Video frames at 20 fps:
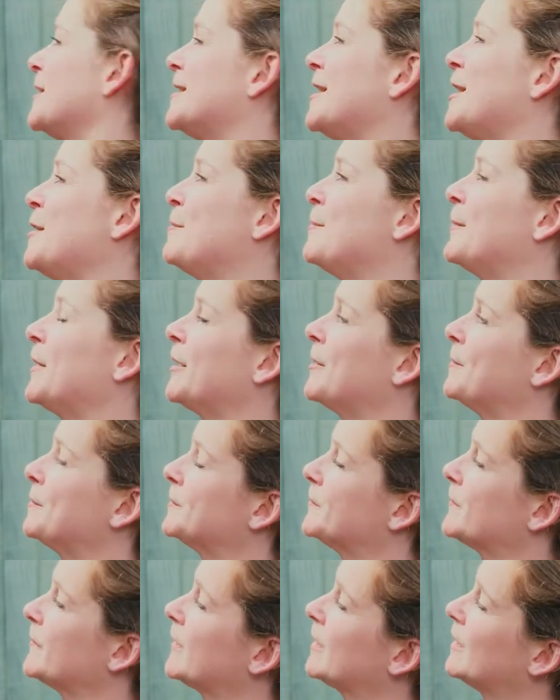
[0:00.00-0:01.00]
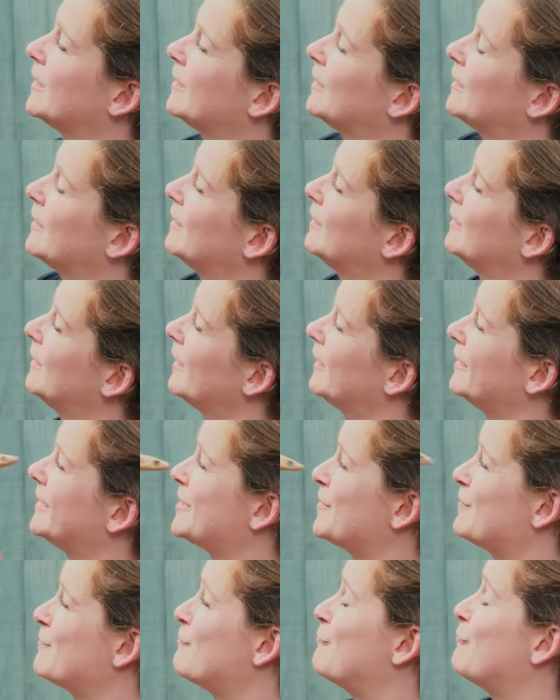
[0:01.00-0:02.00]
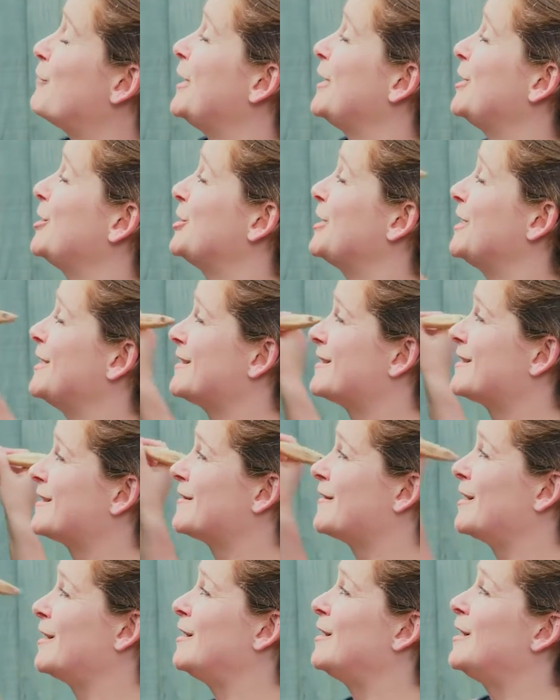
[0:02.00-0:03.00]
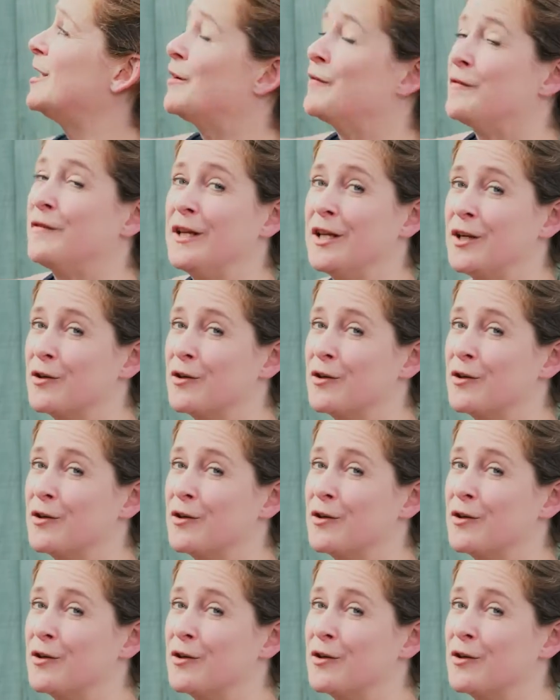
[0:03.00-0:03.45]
timber and it enriches the lovely